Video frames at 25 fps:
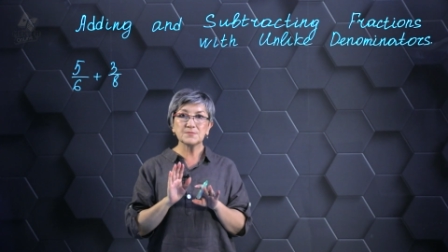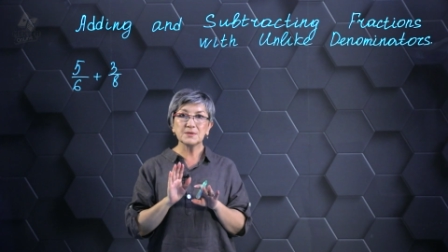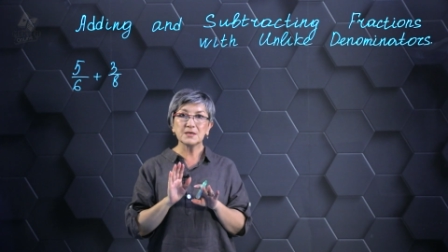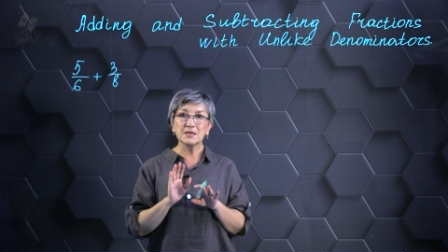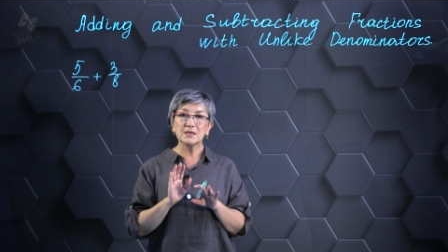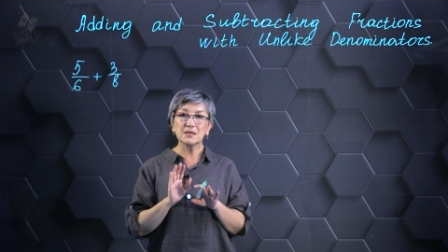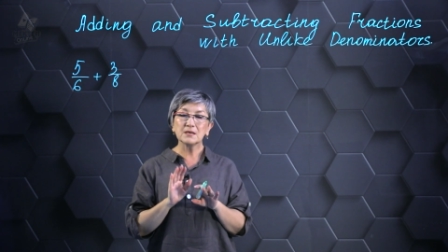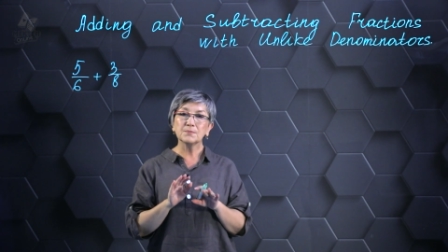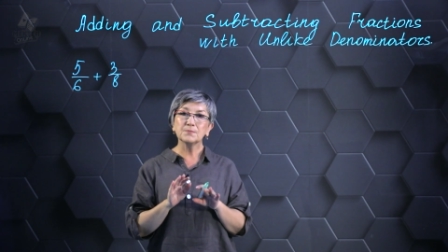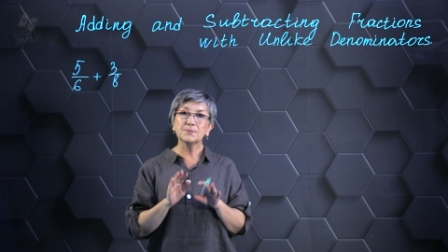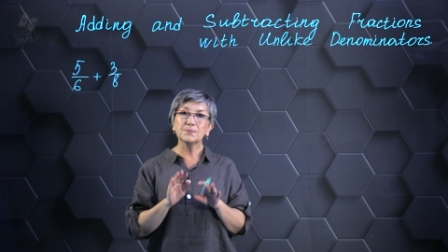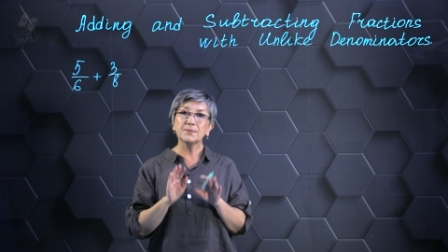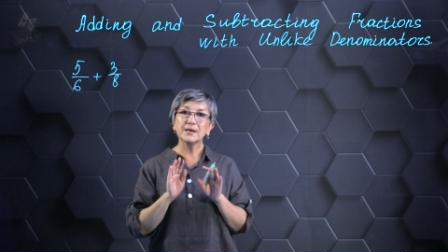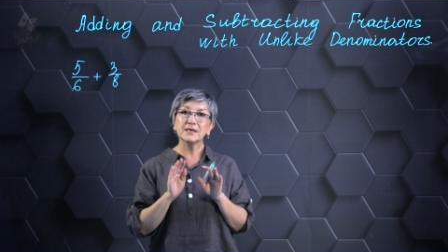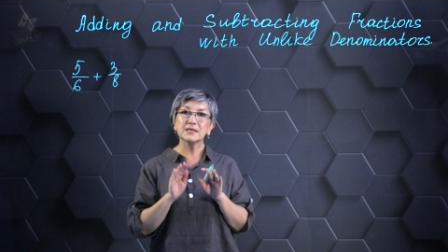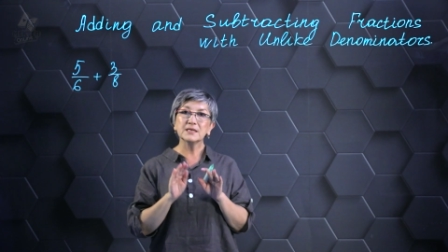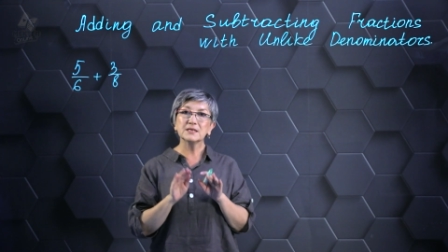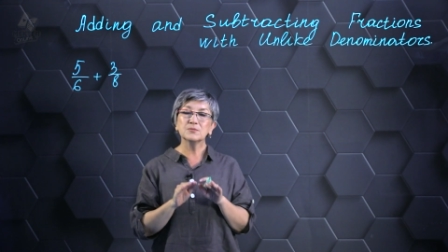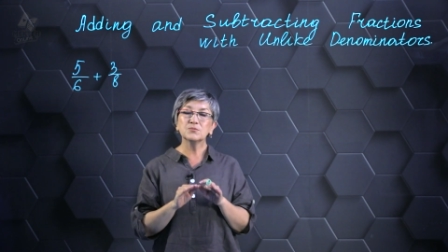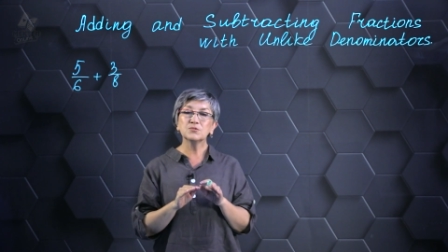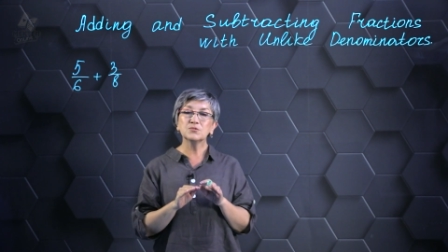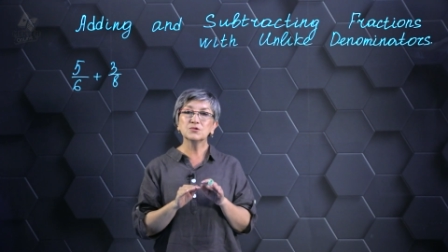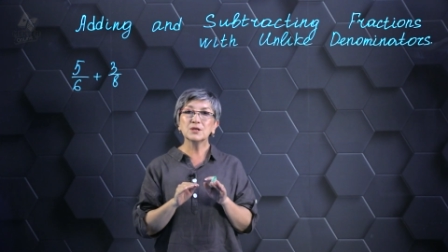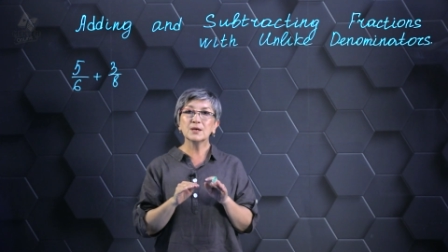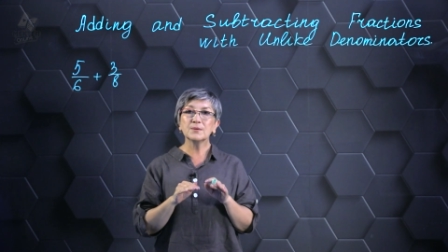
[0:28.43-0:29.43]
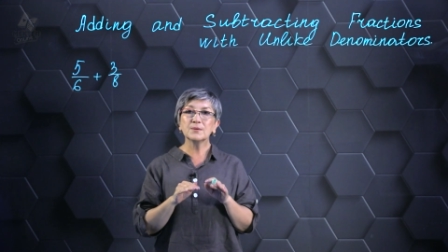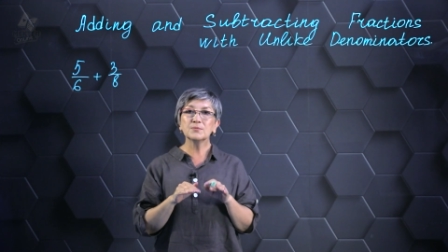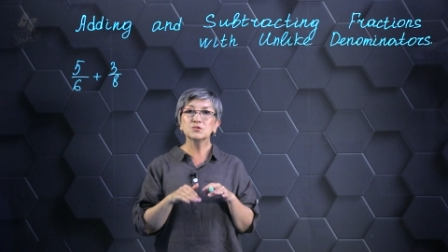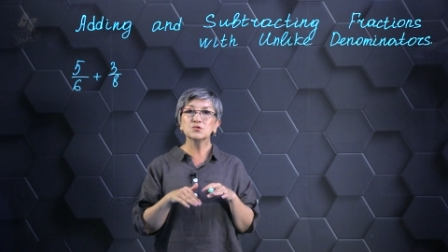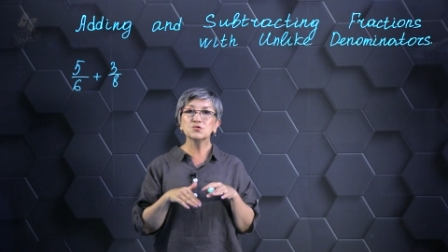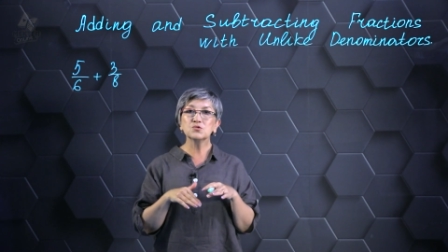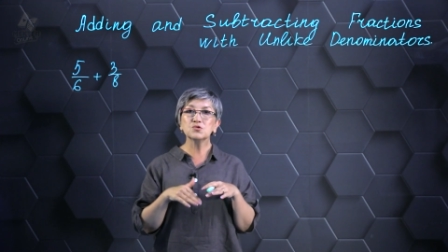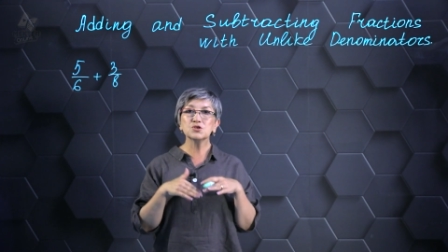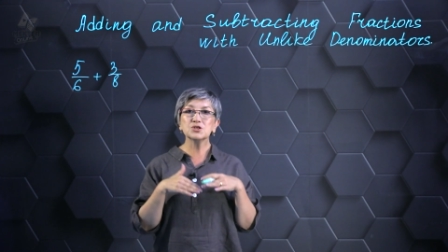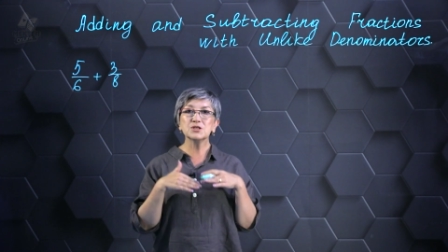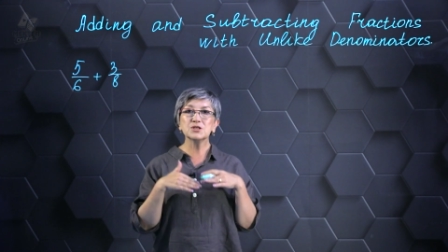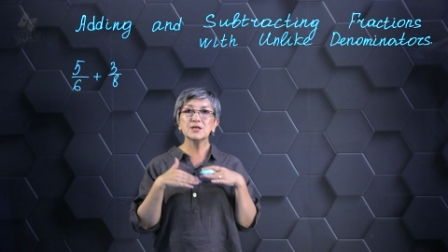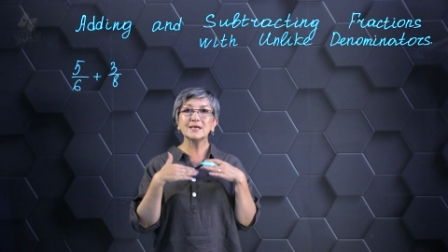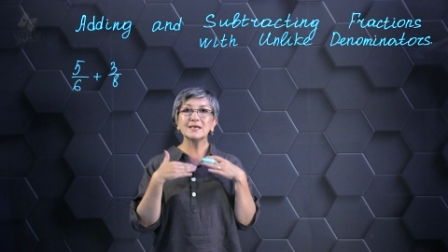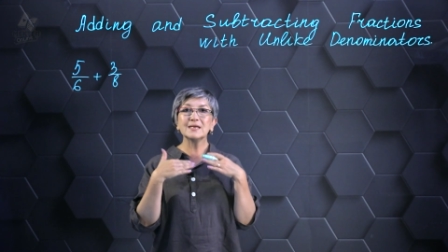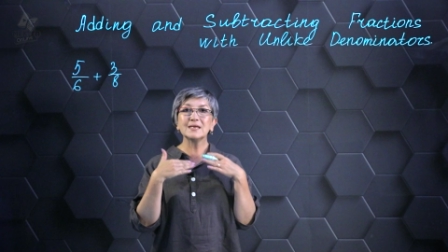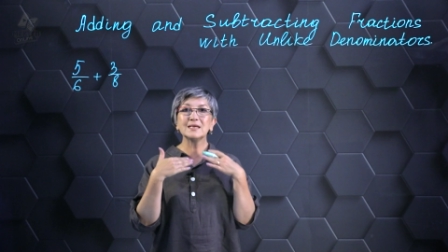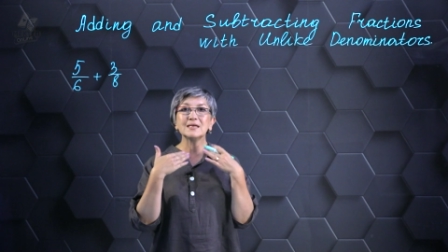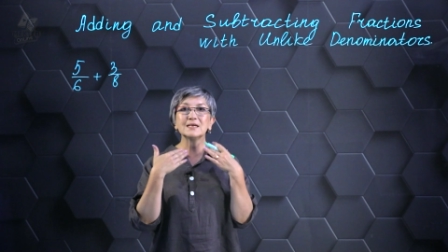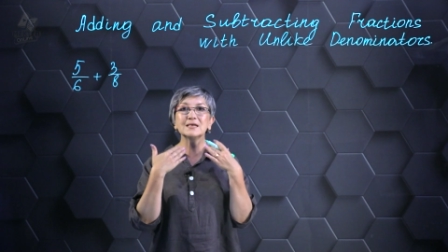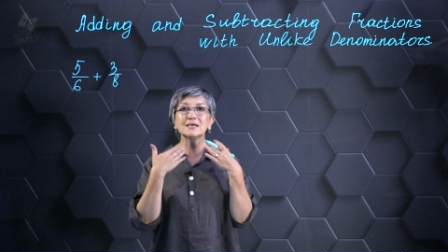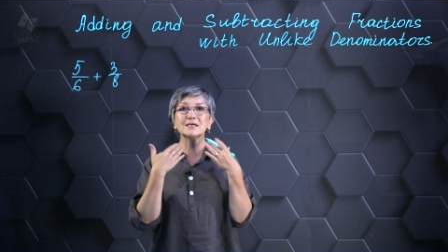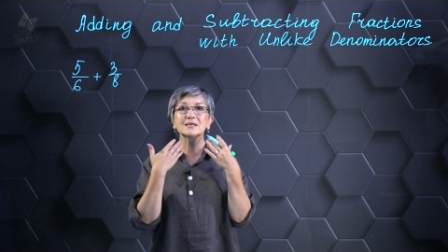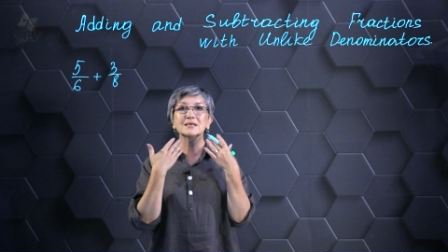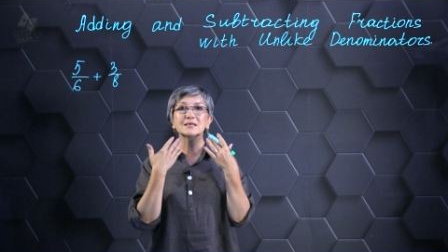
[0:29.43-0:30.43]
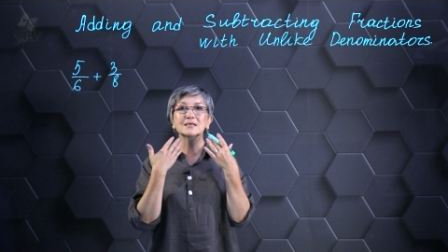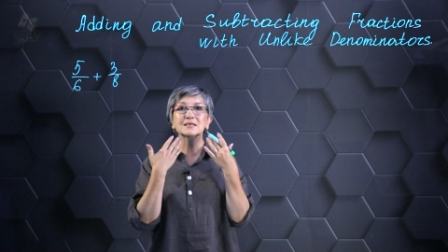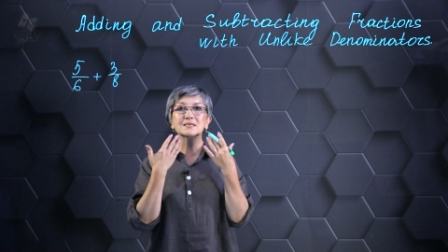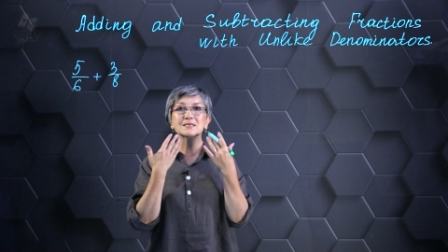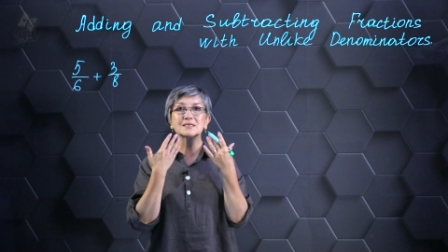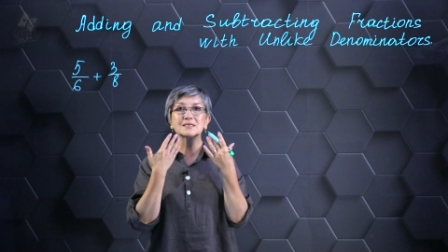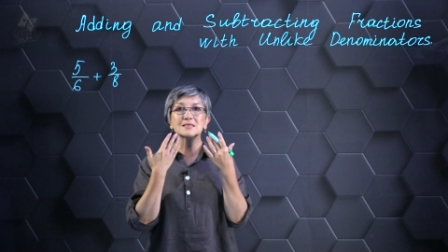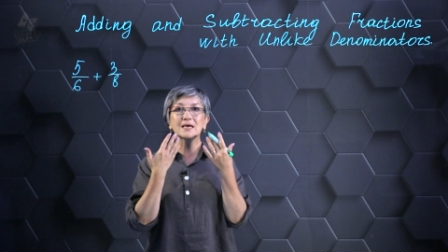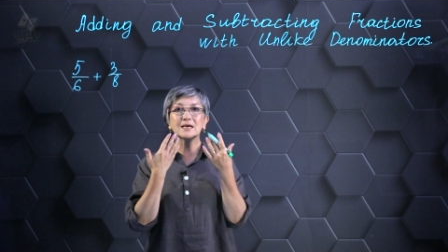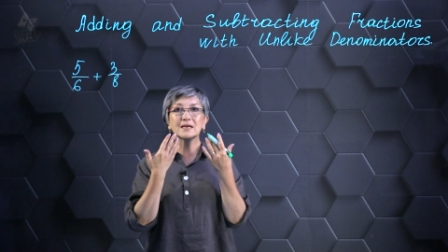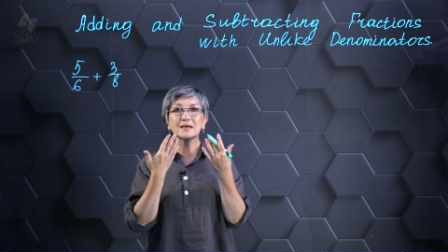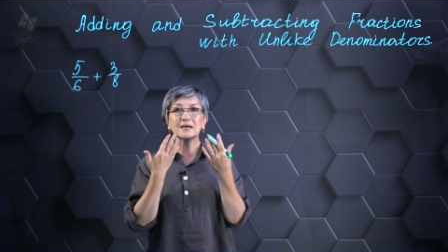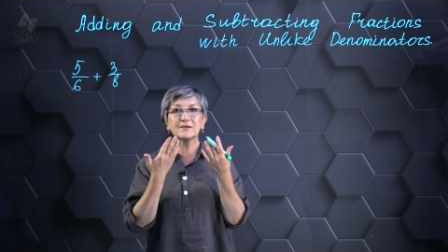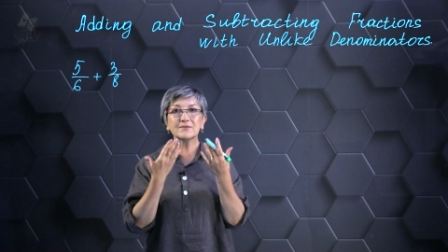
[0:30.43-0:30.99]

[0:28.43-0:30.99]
to eight, so we need to align them.